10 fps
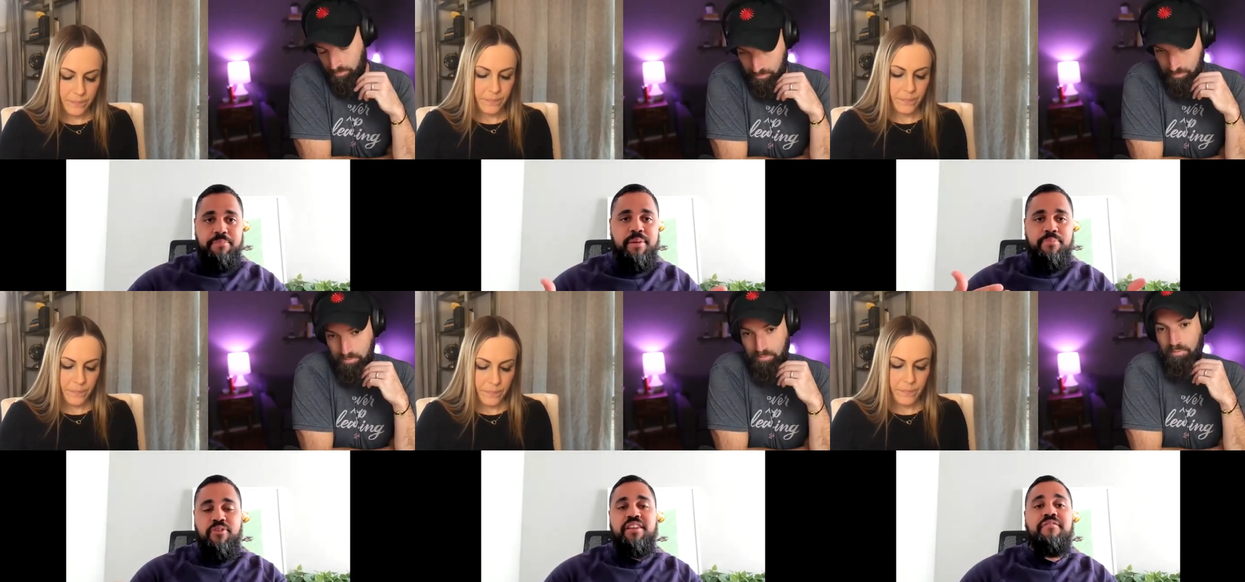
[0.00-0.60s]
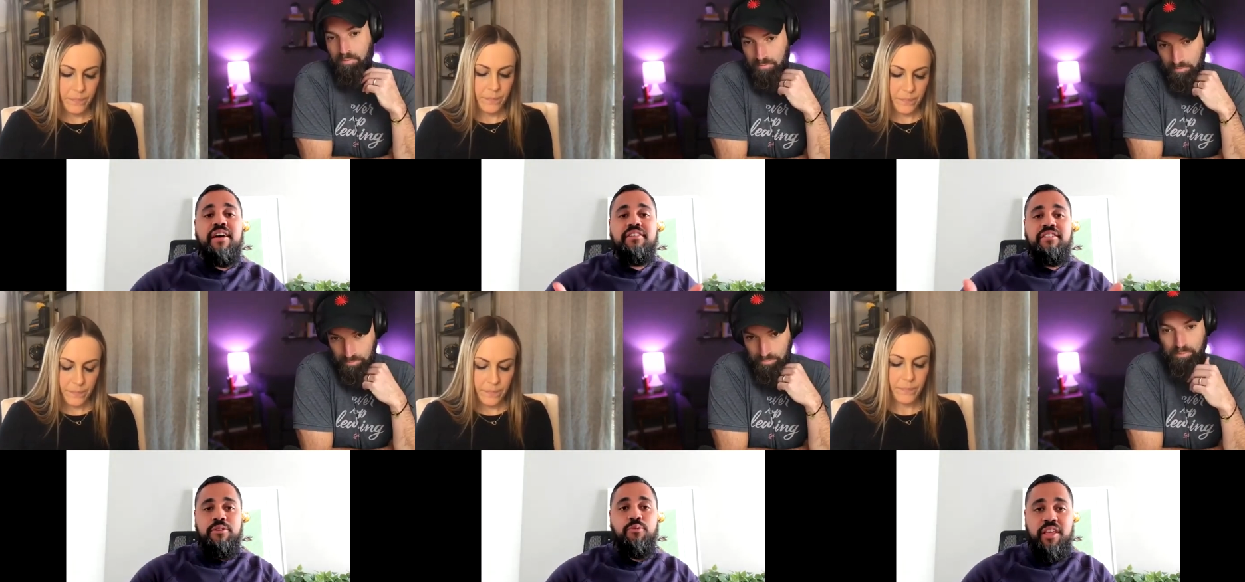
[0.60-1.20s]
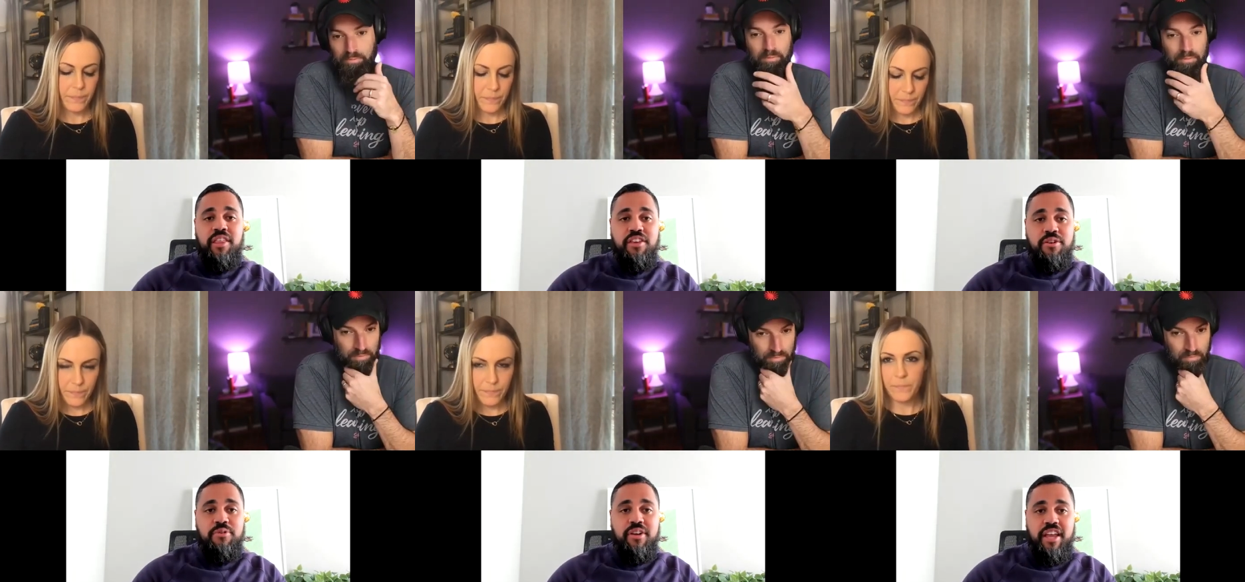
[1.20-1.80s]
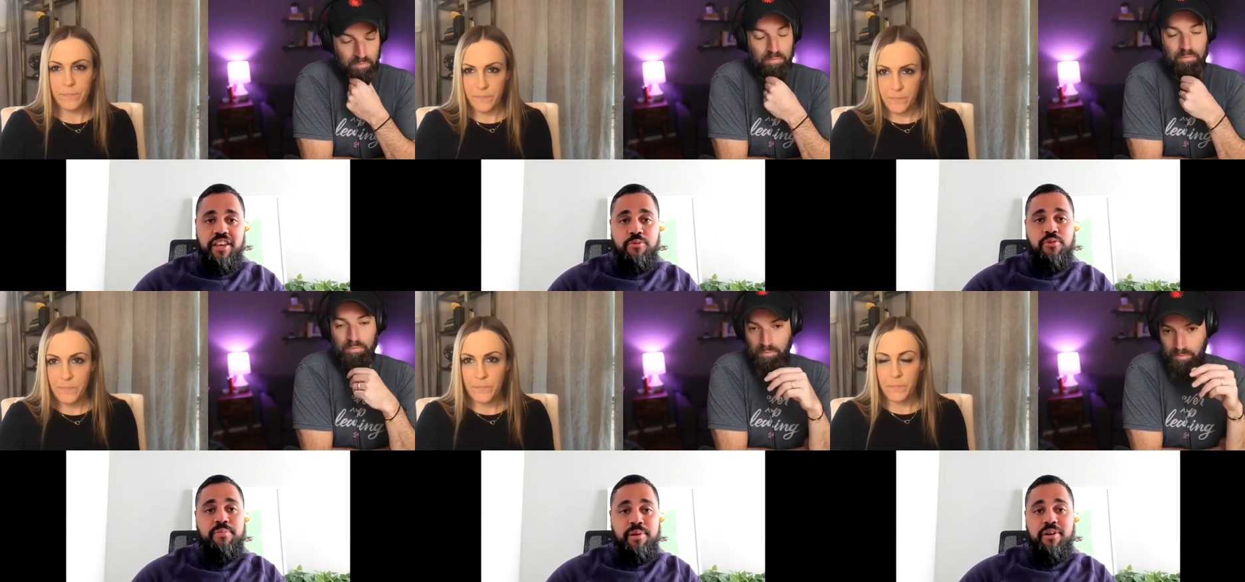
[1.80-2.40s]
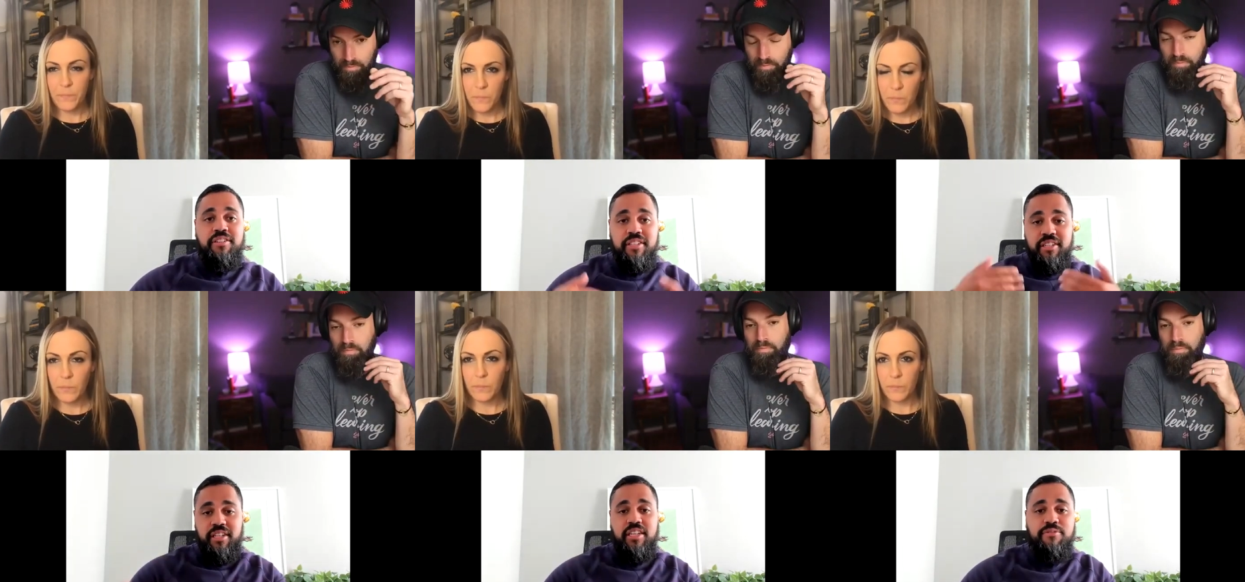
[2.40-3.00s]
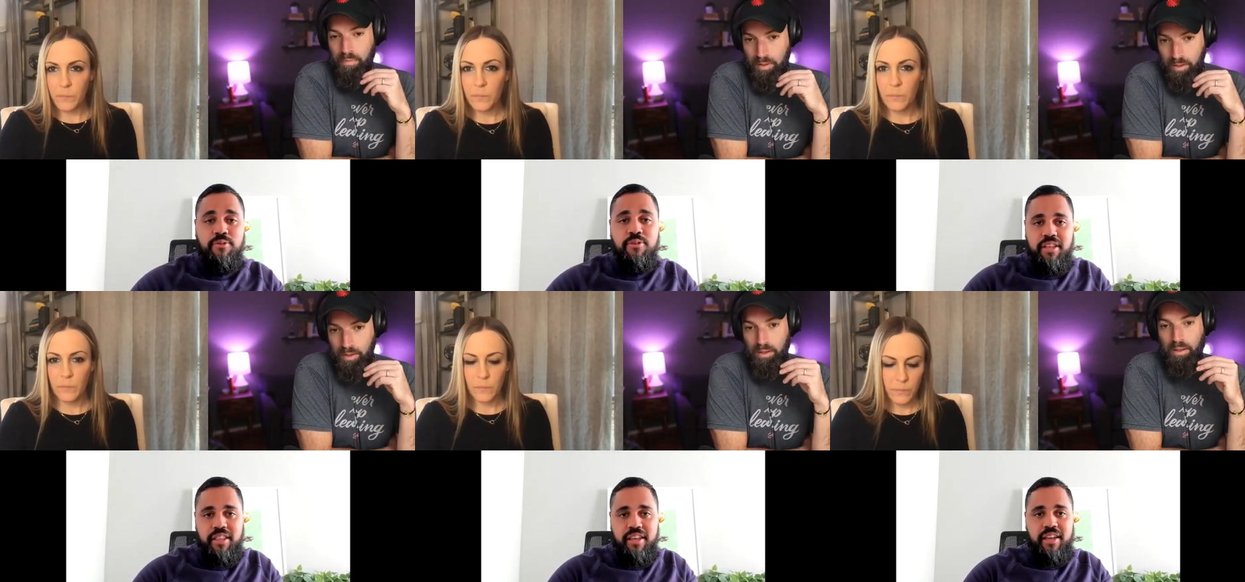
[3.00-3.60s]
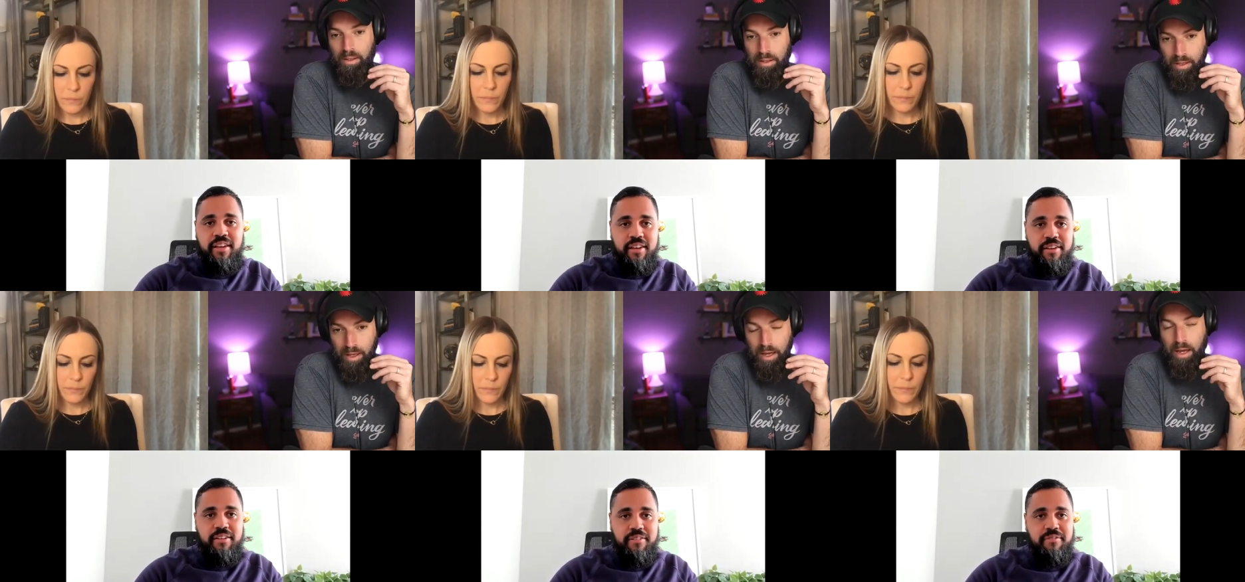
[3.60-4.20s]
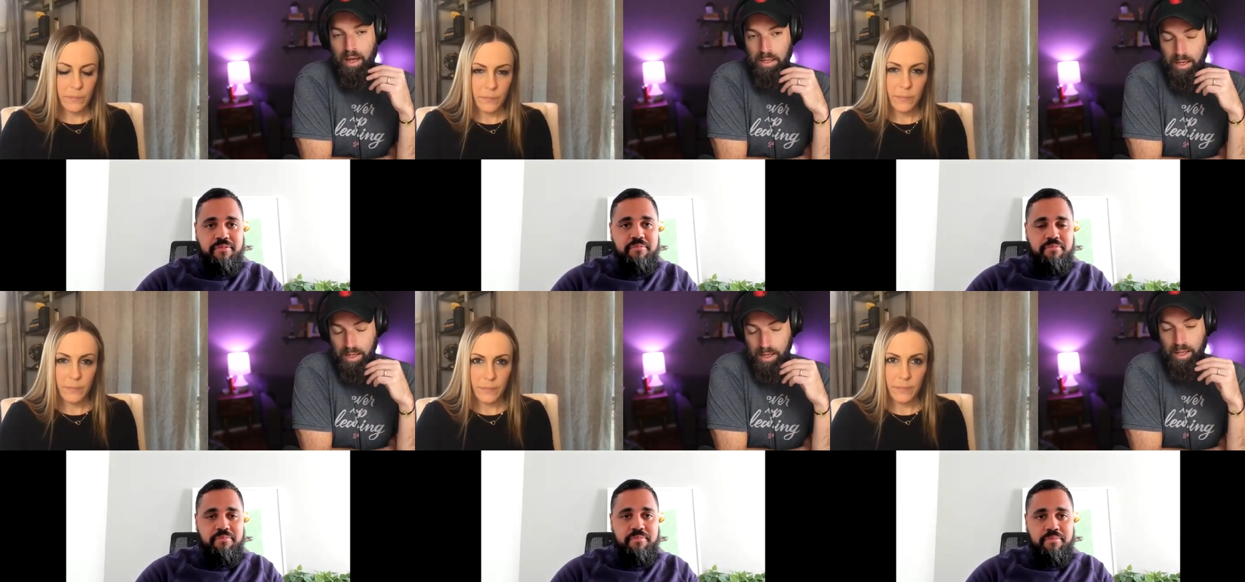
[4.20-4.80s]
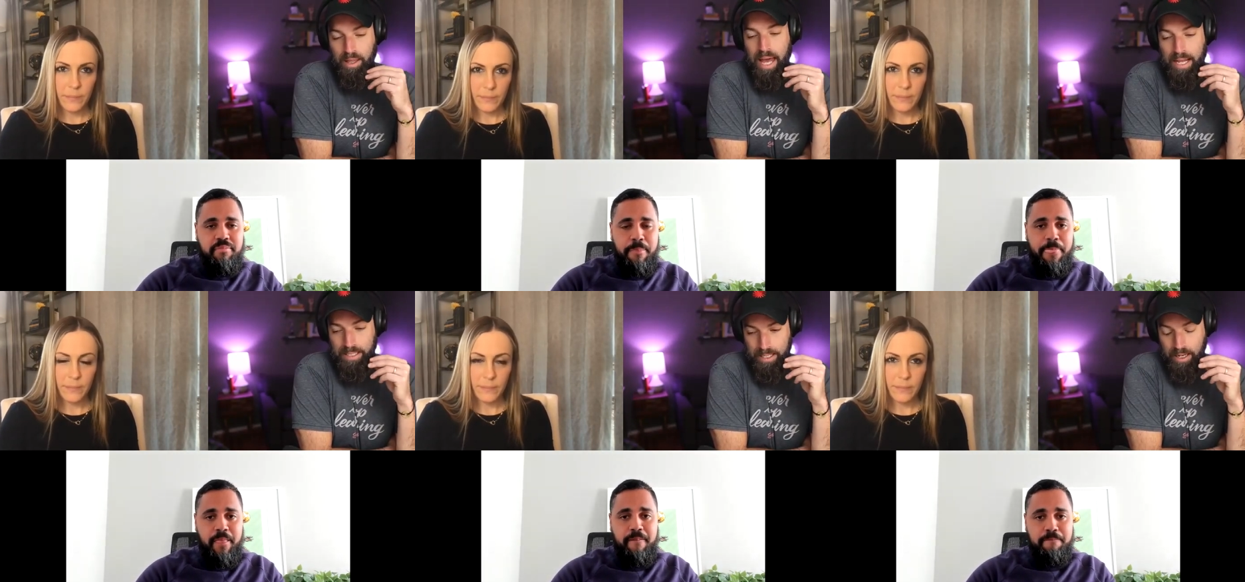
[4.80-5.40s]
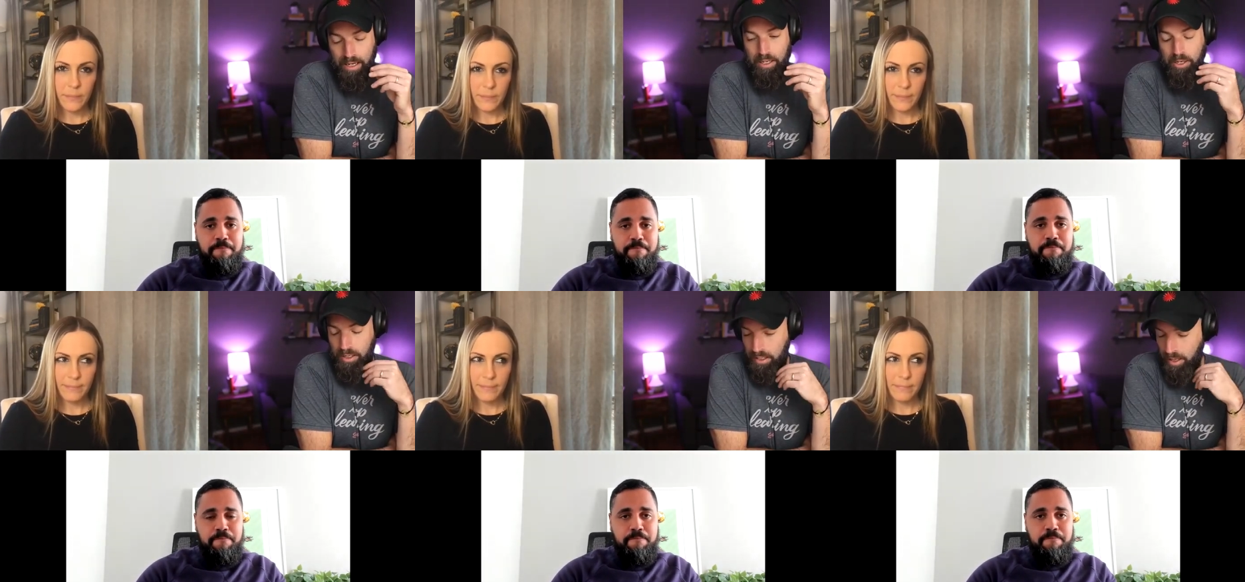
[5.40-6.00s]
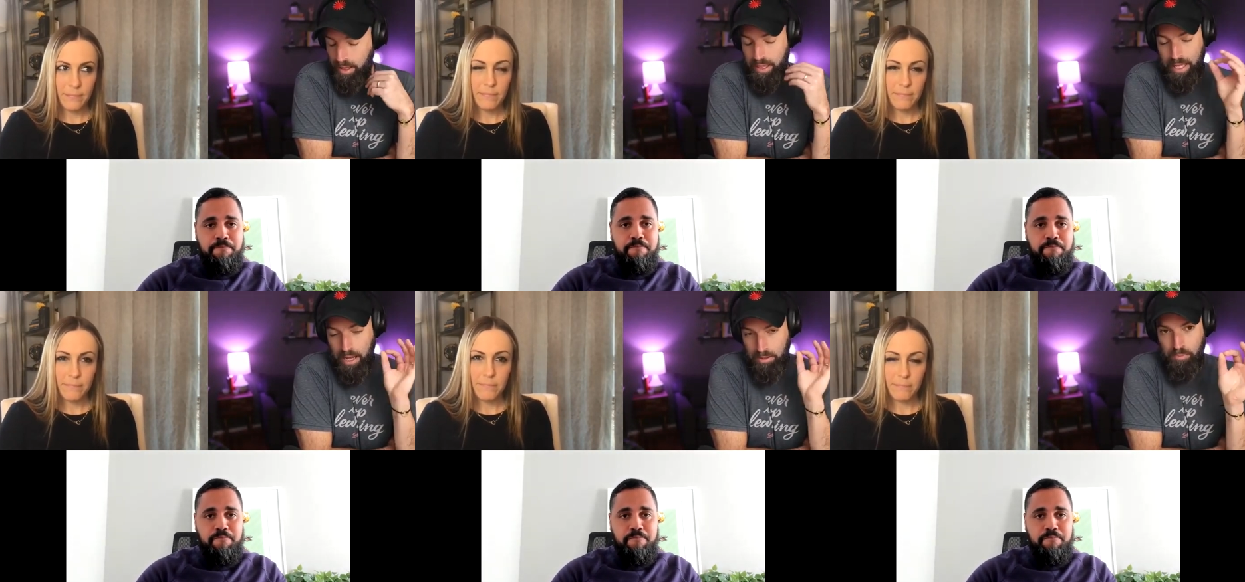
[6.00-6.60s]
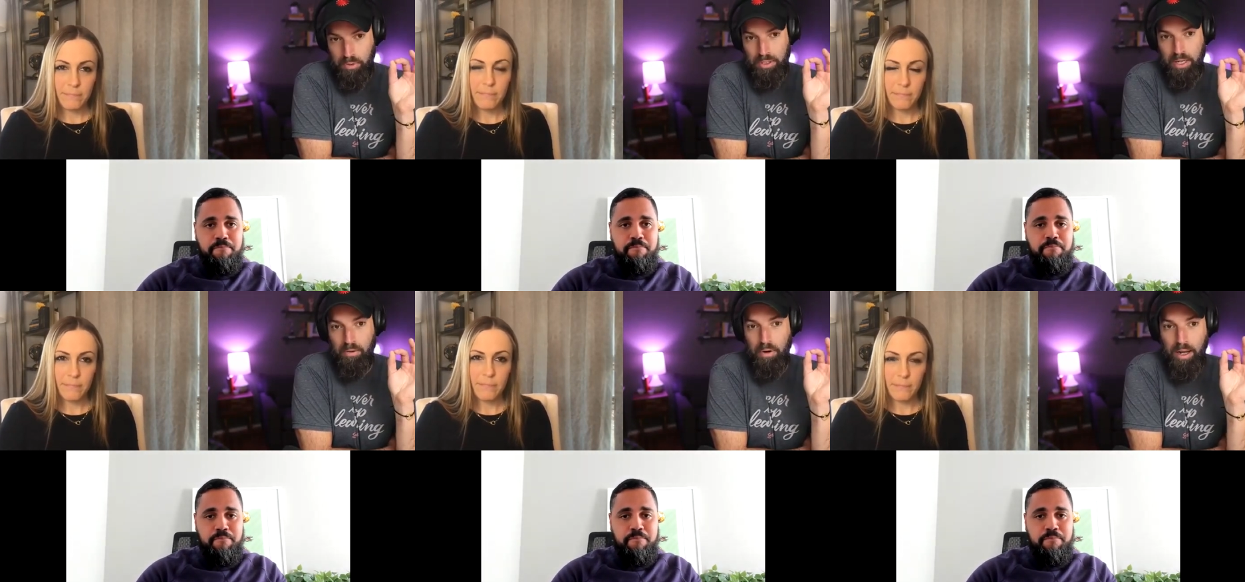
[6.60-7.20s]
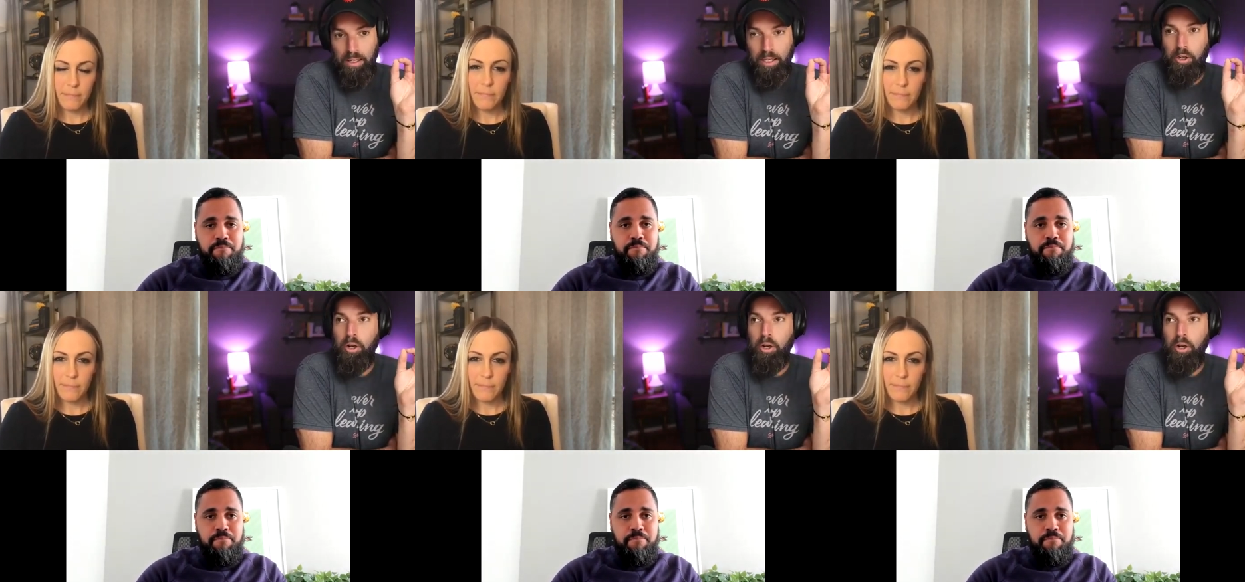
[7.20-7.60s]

Speaker 1: people invested with you, and you will be much successful in the end.
Speaker 2: Yeah, yeah, yeah. That's it. You're a thousand percent right. Like you